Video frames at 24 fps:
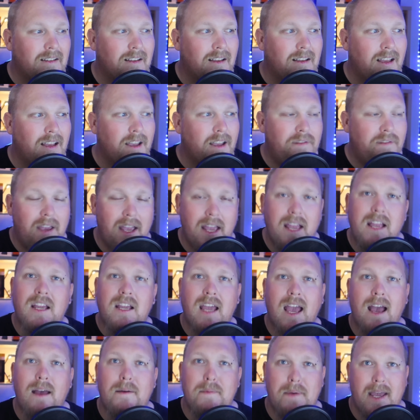if he
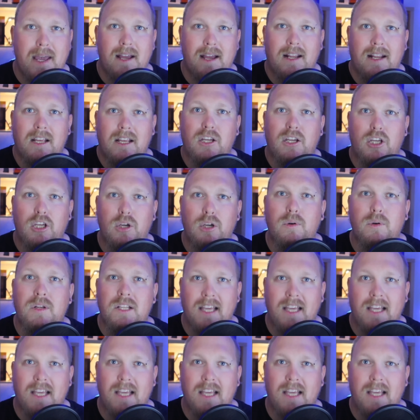came out and cured